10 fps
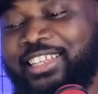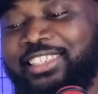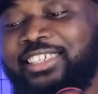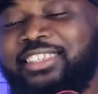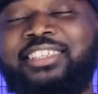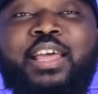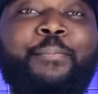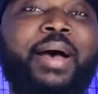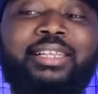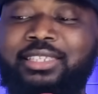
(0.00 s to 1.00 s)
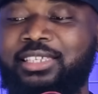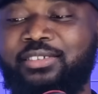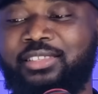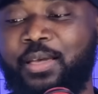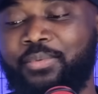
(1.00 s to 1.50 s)
teasing
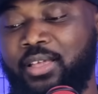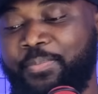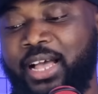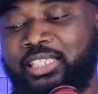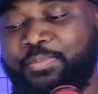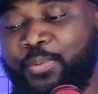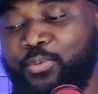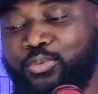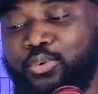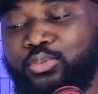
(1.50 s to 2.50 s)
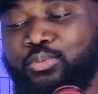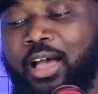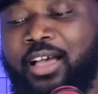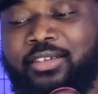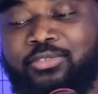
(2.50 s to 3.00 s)
the party people, those
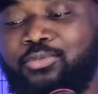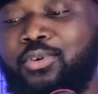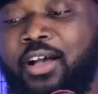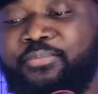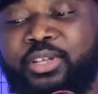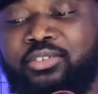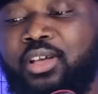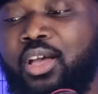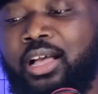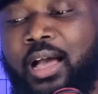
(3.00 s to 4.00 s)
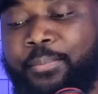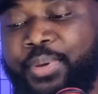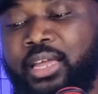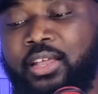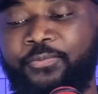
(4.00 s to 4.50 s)
who have been
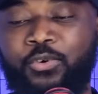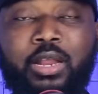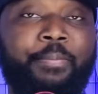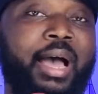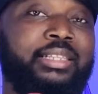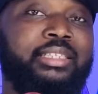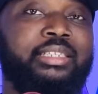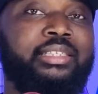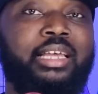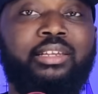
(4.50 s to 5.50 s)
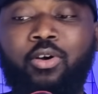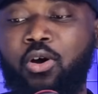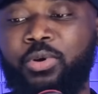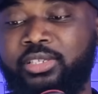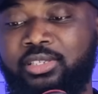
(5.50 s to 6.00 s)
campaigning for the parties and
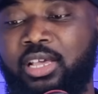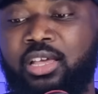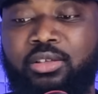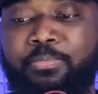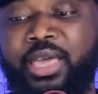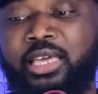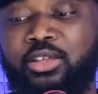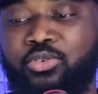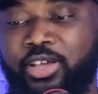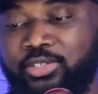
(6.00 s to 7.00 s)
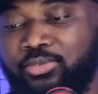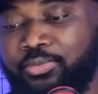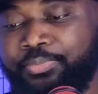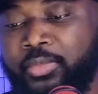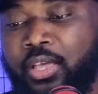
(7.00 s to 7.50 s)
always making noise. You
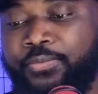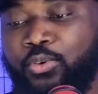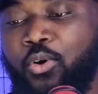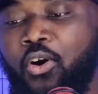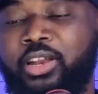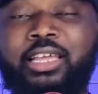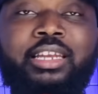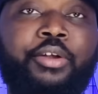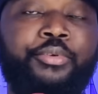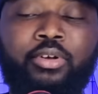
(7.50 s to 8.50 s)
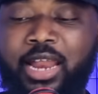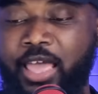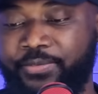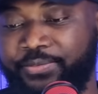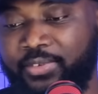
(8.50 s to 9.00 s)
know, if you go on in a real
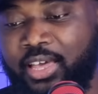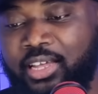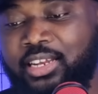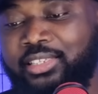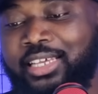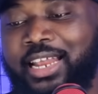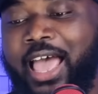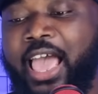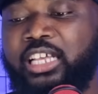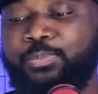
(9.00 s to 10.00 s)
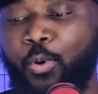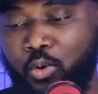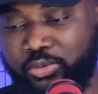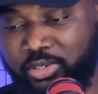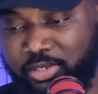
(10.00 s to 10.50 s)
life, they said that
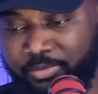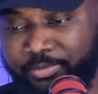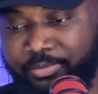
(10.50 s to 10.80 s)
exposed.